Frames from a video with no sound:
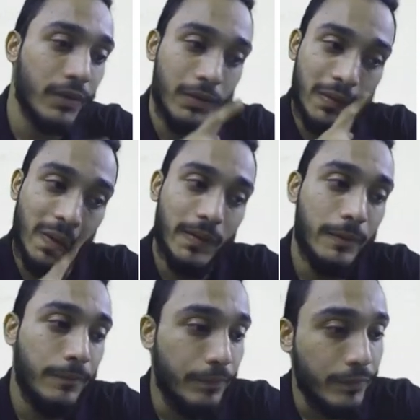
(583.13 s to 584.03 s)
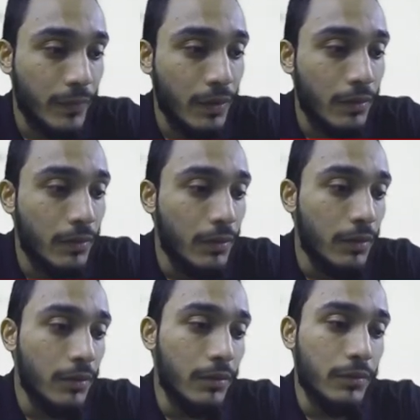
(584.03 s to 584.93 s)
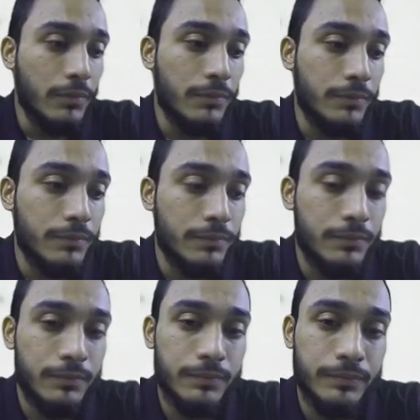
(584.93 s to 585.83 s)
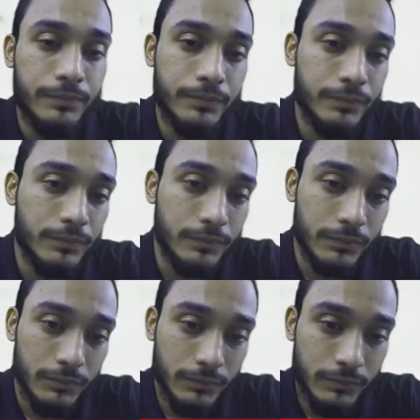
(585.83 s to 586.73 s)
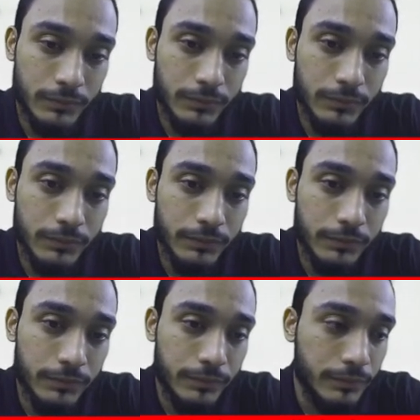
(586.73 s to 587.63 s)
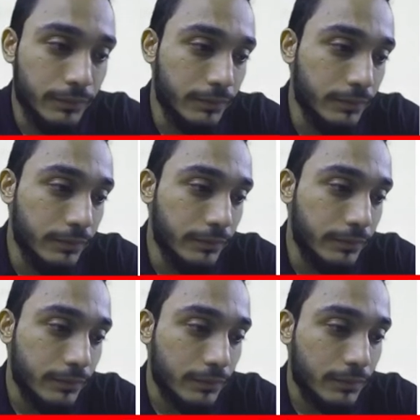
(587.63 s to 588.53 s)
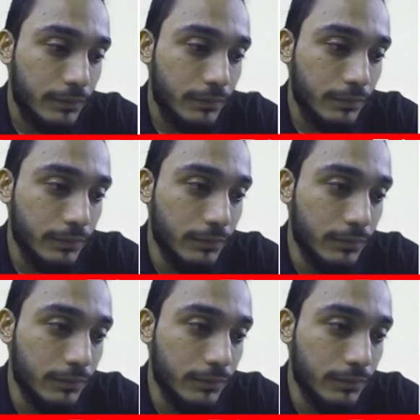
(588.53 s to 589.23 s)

No one is speaking in this clip.